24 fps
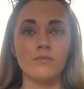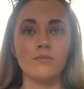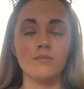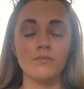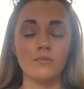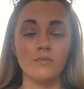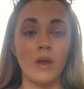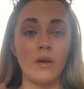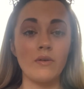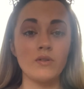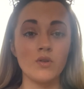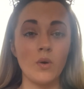
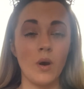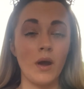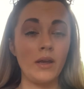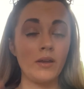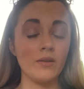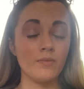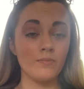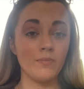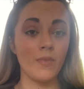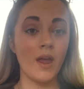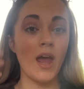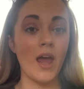That was quite
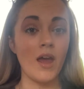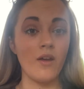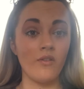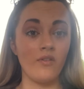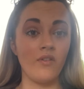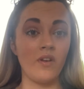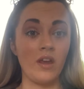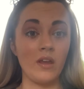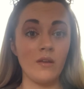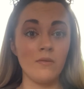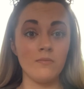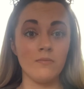a
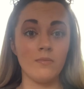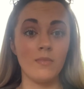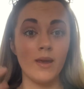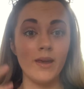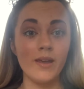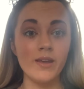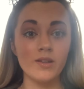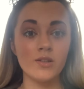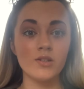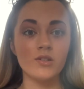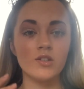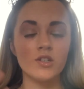heavy
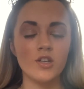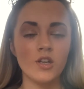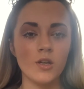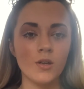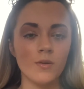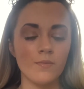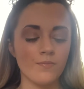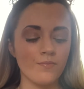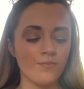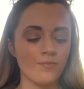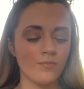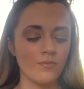mist,
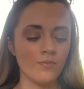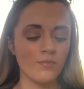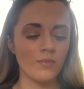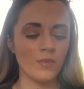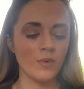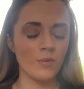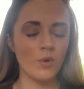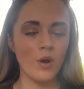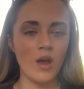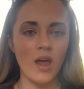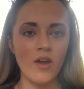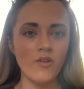
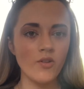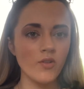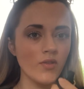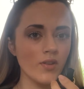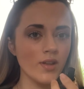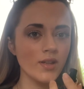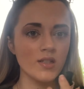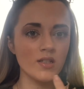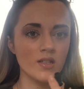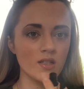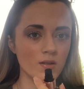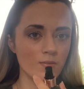but everything
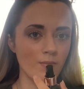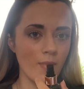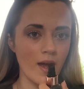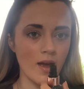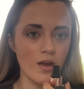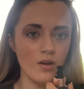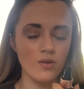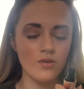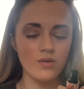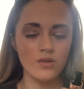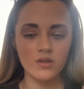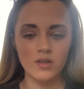
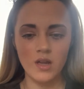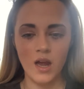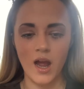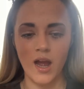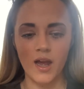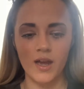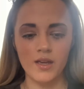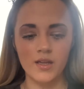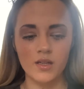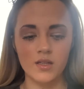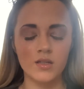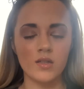smells
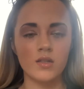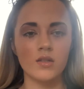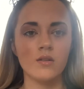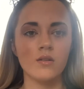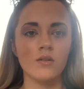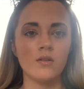nice.